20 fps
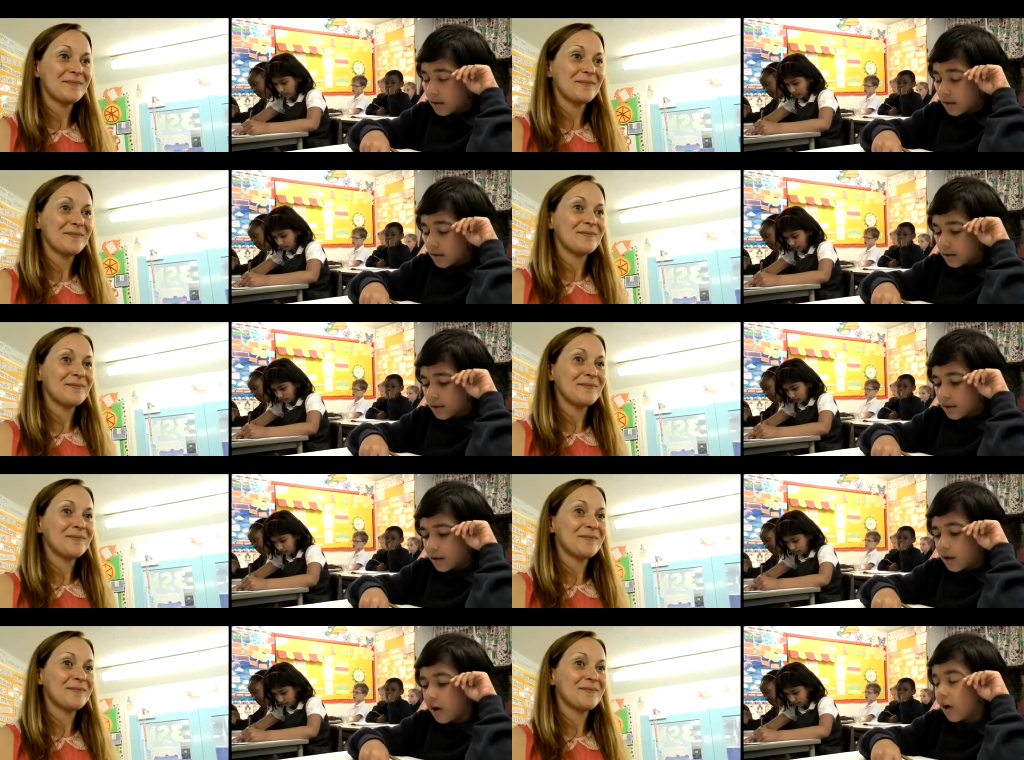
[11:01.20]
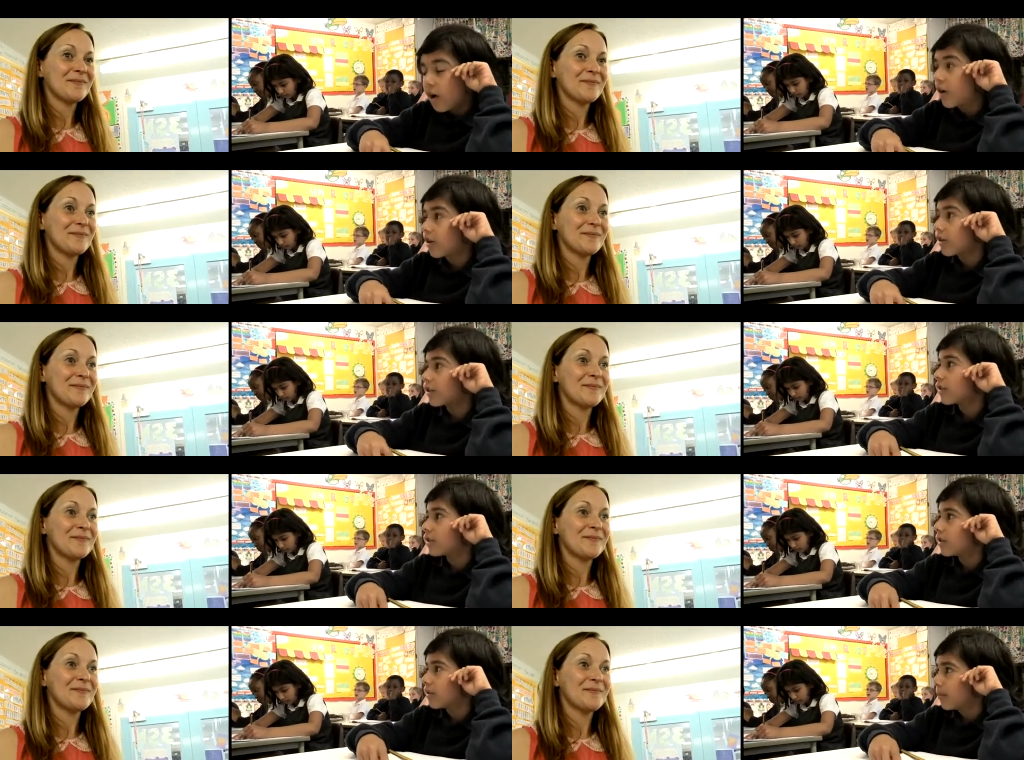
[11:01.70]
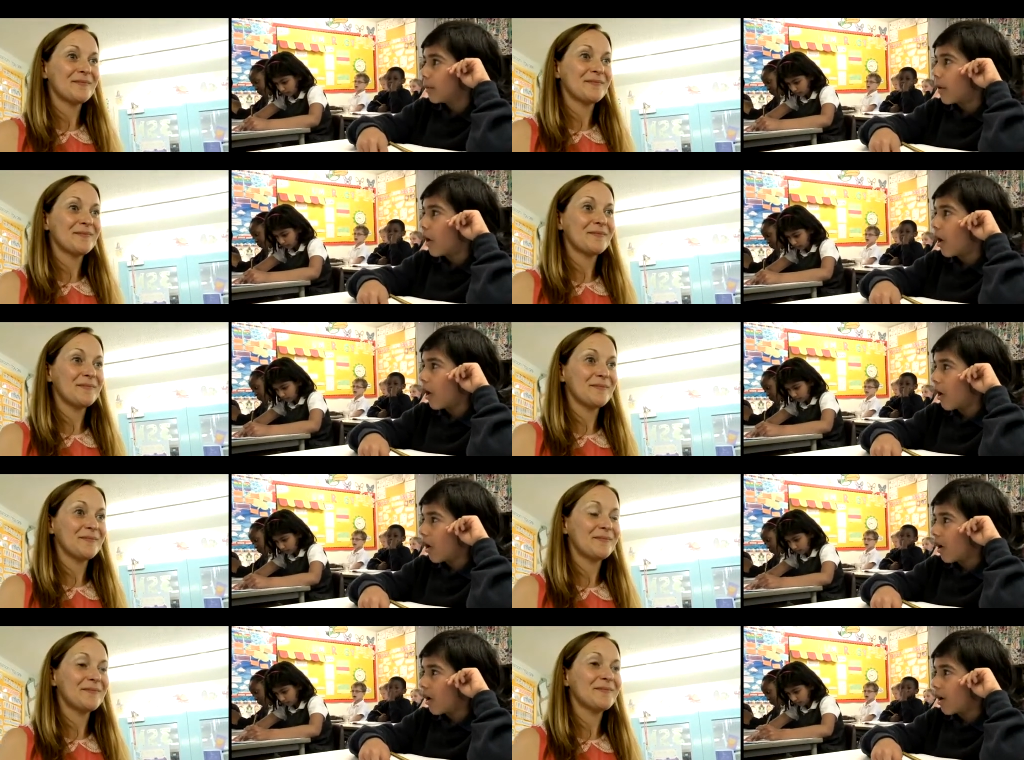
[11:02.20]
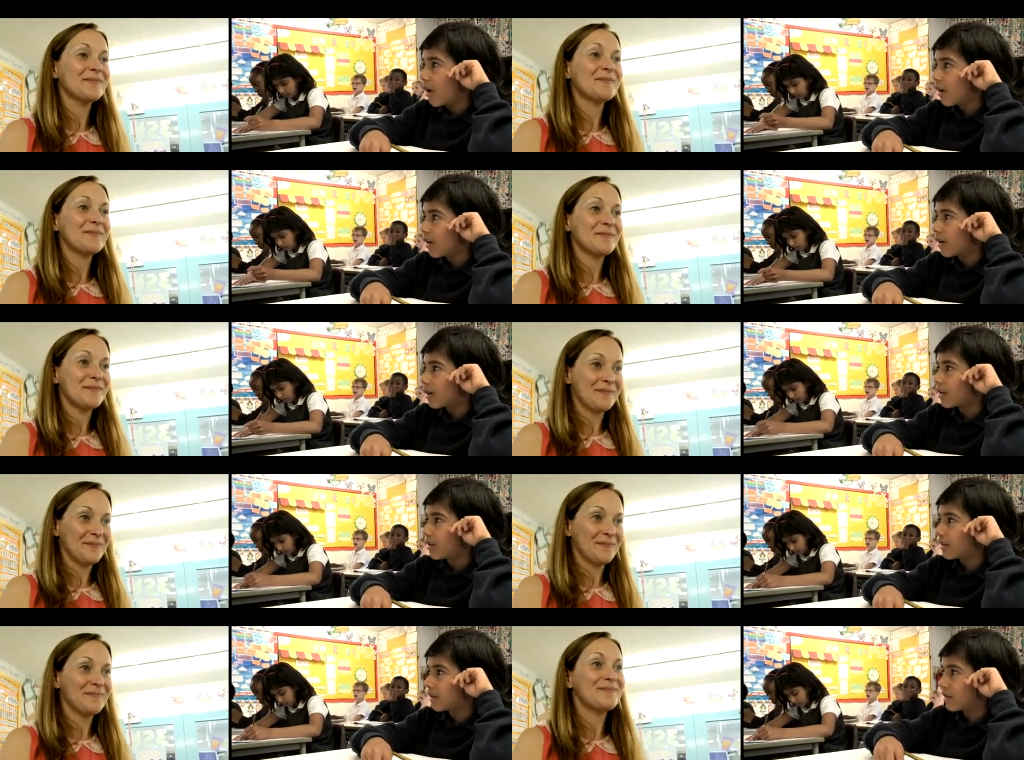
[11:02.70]
Speaker 1: the last part
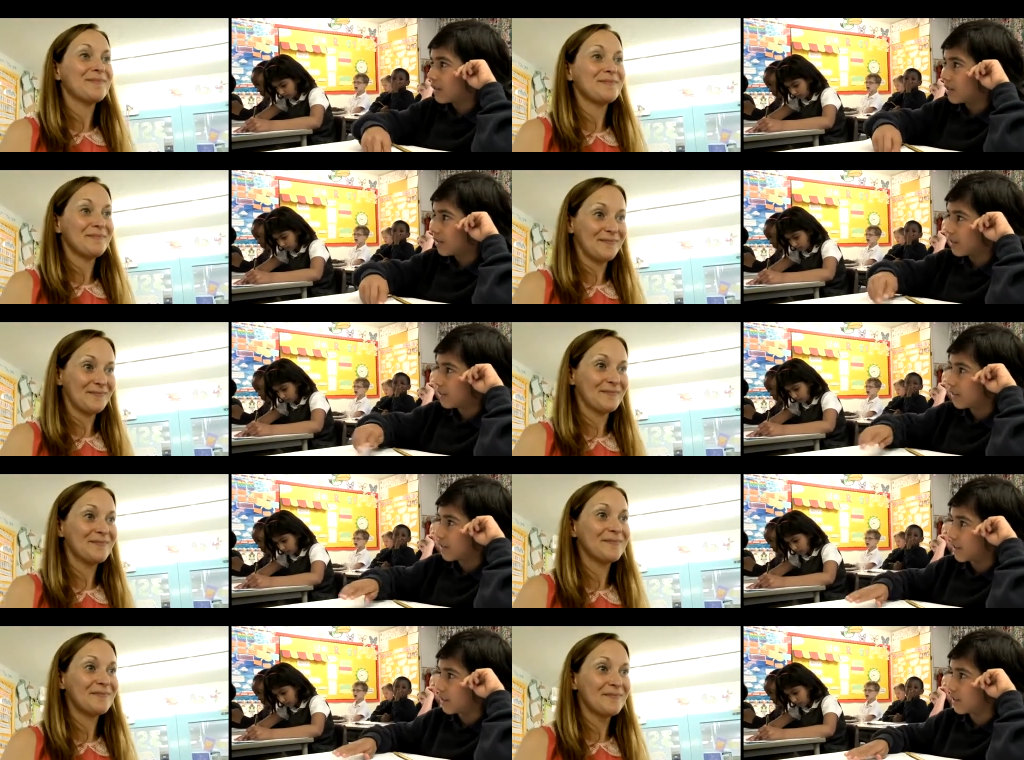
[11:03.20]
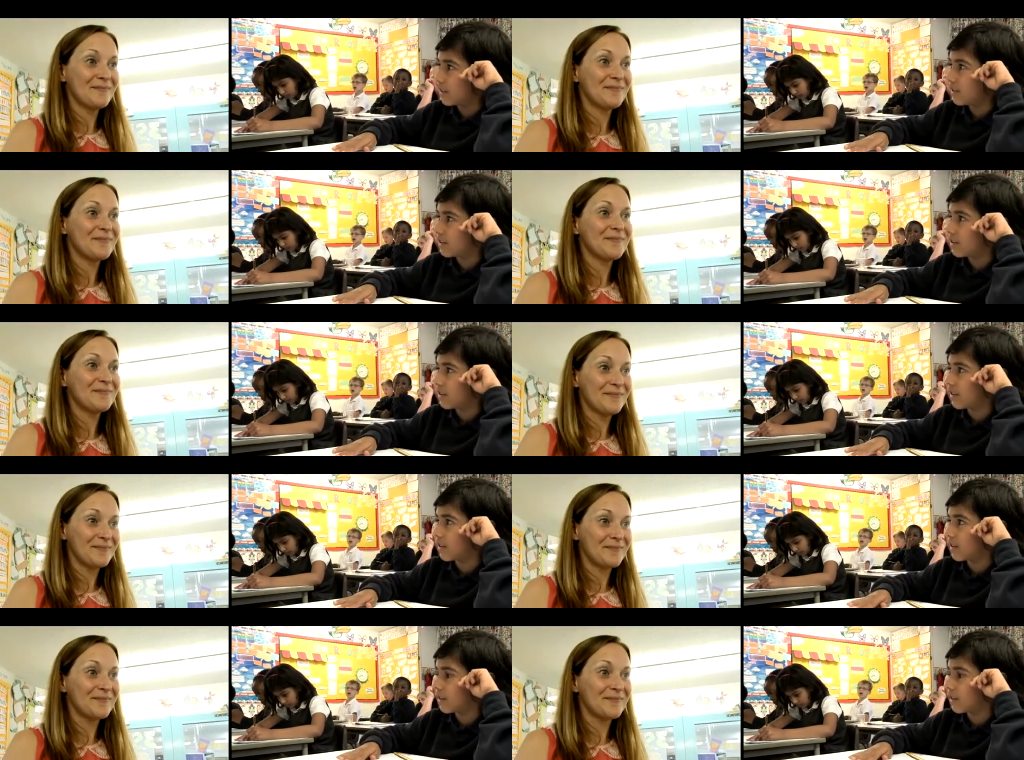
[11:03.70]
is